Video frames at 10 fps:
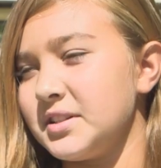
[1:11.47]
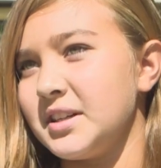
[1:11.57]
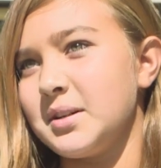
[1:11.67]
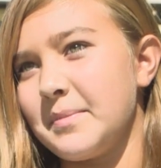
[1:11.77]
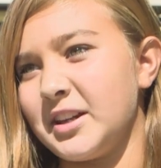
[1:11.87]
just
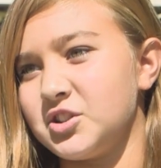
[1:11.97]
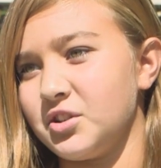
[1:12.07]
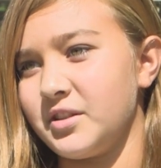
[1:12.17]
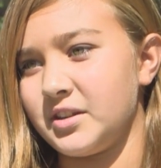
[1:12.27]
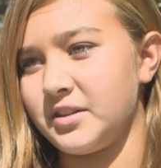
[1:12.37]
need to make
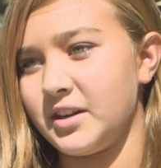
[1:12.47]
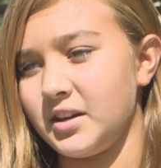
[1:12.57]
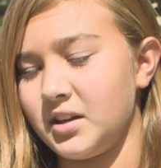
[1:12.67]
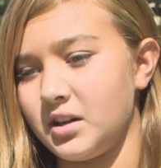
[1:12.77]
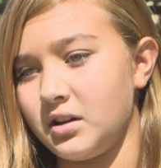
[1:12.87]
sure that
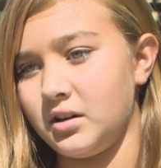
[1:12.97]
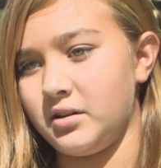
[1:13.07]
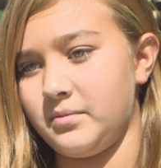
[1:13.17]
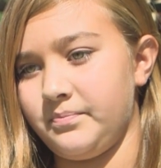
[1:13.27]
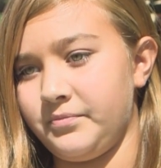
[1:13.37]

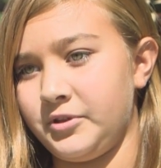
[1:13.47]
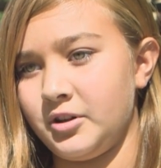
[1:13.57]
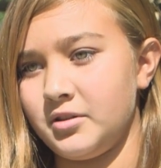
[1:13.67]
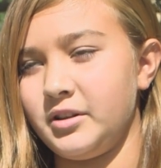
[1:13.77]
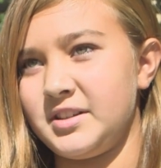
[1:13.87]

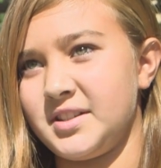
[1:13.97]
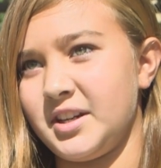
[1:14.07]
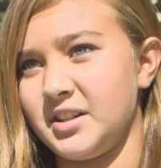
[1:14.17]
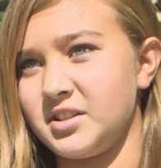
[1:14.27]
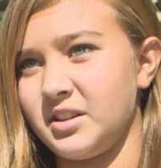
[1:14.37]
they're
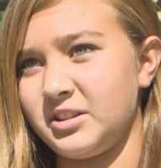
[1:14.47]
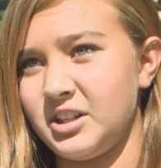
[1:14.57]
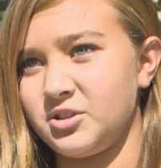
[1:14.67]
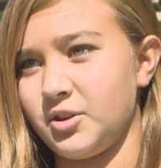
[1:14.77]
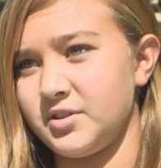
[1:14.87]
listening to the
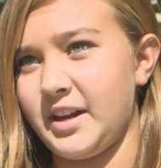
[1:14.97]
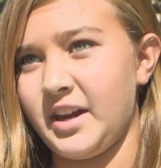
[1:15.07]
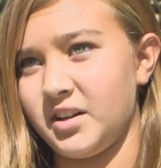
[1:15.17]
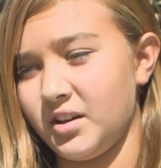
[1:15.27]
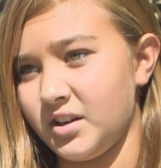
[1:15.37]
teachers
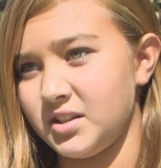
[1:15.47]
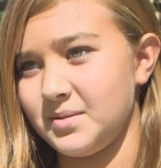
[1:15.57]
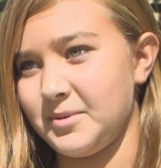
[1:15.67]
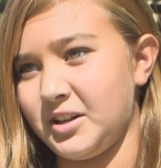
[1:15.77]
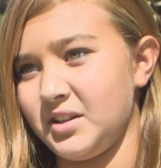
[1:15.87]
and
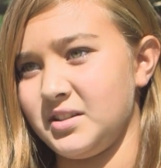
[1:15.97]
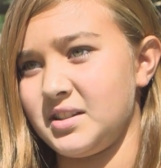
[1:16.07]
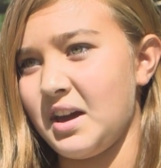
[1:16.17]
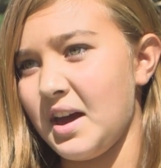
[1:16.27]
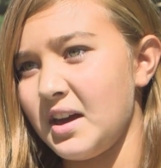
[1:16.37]
us,
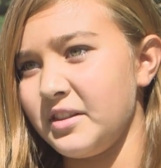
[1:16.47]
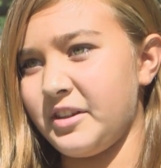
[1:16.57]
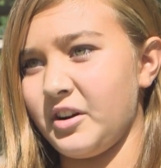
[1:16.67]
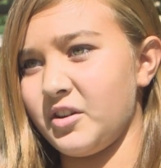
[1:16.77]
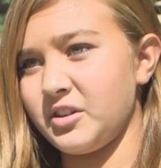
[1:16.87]
because
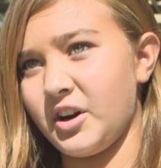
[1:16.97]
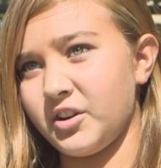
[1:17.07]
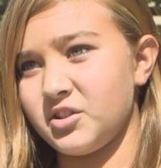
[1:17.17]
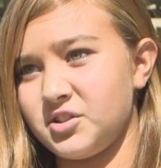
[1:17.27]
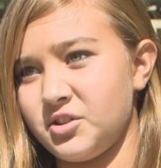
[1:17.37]
they're
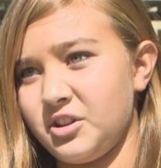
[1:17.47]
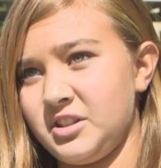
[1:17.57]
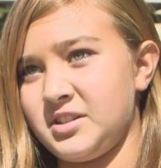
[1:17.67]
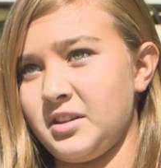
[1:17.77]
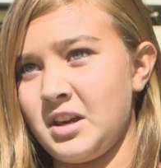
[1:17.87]
younger
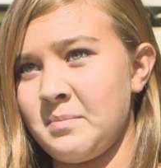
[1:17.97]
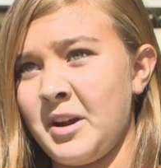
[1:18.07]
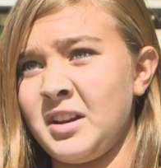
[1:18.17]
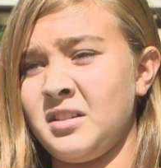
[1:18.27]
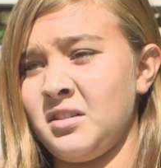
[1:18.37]
students and they
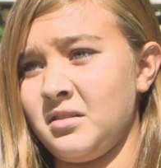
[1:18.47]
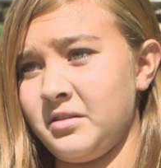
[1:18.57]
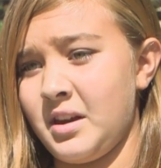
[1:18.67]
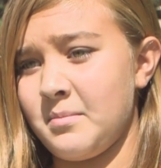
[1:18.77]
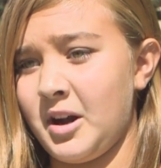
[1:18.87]

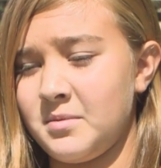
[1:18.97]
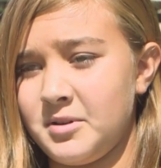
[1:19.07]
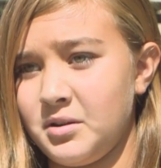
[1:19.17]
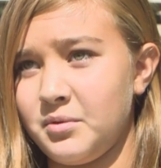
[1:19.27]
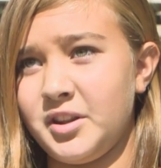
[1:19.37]
might
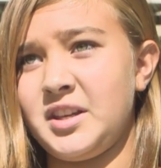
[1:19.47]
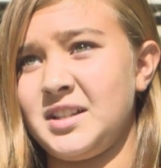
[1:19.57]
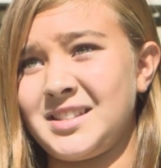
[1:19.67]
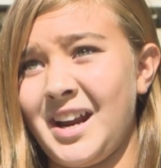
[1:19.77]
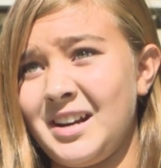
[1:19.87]
be really
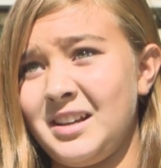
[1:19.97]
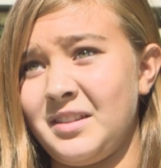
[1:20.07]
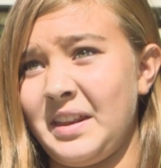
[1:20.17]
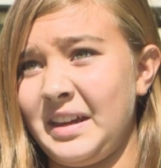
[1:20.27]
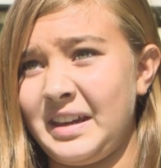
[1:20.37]
excited
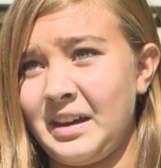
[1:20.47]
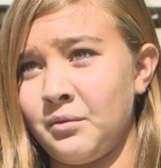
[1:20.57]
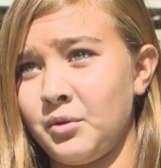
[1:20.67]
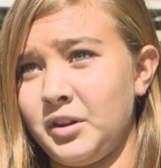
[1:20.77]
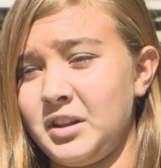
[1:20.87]
and they
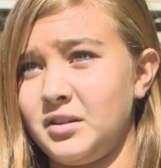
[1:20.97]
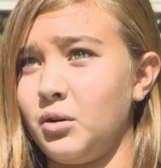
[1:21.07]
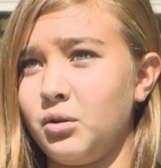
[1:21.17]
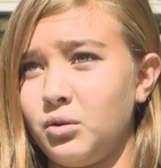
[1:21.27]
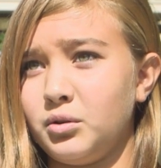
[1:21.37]
can't really
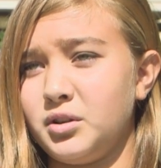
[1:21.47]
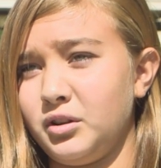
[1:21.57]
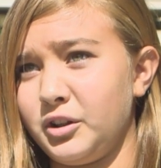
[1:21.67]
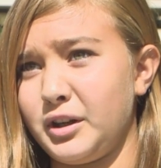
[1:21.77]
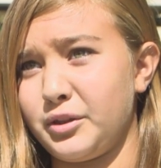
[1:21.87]
hold
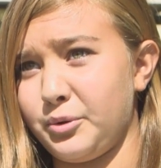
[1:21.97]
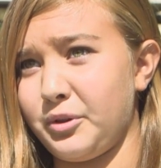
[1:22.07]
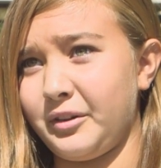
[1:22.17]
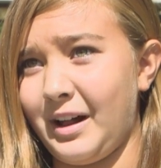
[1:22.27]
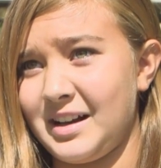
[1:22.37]
looking through
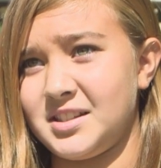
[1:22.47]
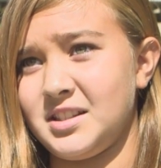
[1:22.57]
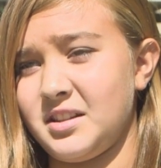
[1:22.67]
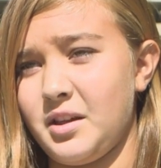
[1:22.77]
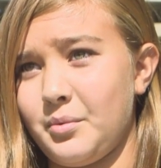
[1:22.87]
the
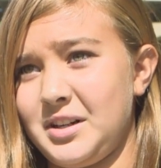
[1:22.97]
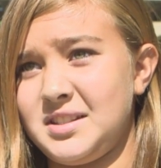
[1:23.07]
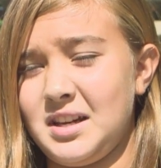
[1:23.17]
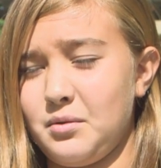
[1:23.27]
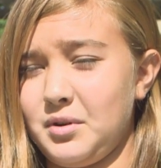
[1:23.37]
glasses, and they want
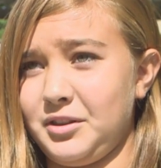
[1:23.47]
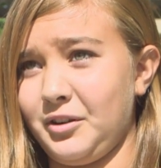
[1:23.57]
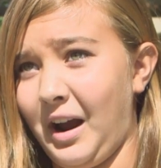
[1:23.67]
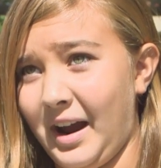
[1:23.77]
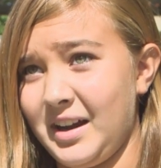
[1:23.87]
to see it with
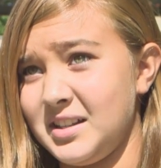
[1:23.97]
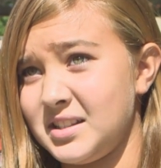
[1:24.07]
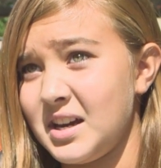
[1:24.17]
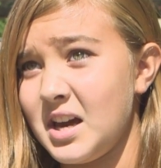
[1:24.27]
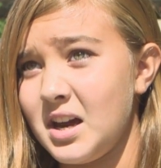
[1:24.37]
their
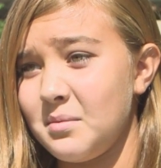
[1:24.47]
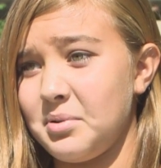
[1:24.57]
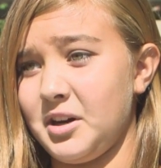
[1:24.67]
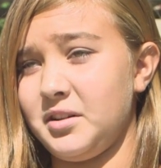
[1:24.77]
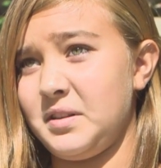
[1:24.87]
eyes,
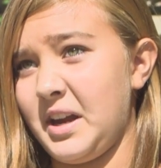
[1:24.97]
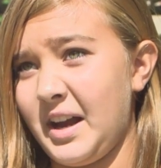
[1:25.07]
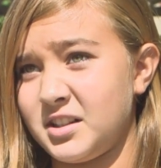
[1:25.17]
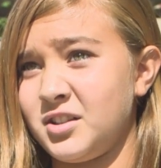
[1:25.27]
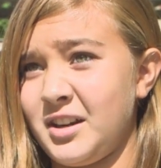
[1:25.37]
but they
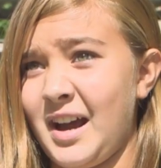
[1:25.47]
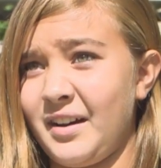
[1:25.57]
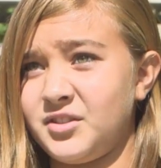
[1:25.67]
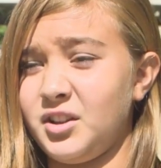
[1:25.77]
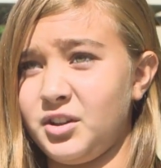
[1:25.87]
actually
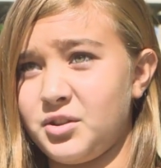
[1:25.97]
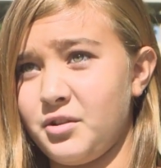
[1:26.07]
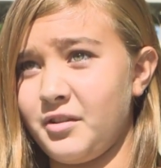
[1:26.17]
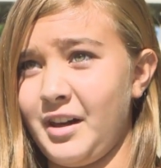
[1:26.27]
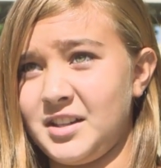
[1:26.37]
have to look
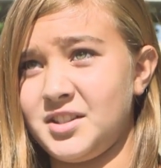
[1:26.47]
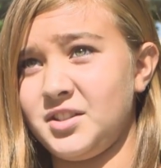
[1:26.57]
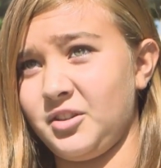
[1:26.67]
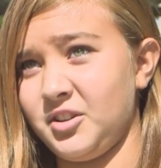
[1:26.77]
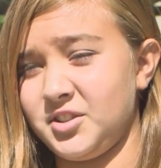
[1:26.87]
through the
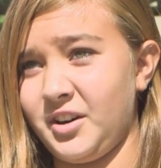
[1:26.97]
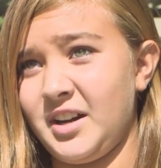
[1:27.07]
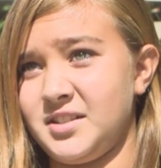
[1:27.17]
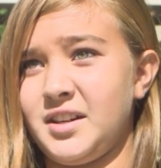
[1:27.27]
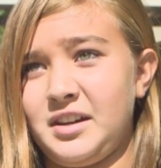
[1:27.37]
glasses or else their
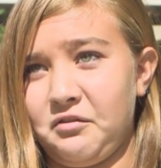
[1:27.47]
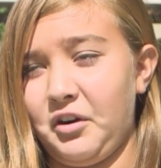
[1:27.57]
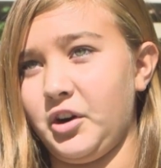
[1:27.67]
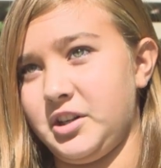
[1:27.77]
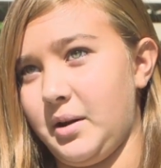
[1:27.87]
eyes can get
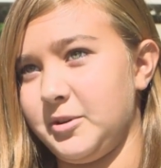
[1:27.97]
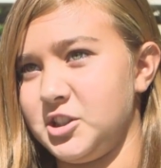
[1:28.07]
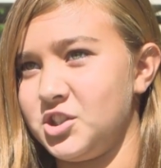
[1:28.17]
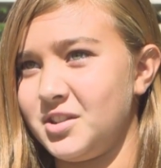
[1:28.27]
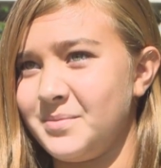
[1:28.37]
very
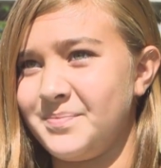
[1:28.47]
damaged.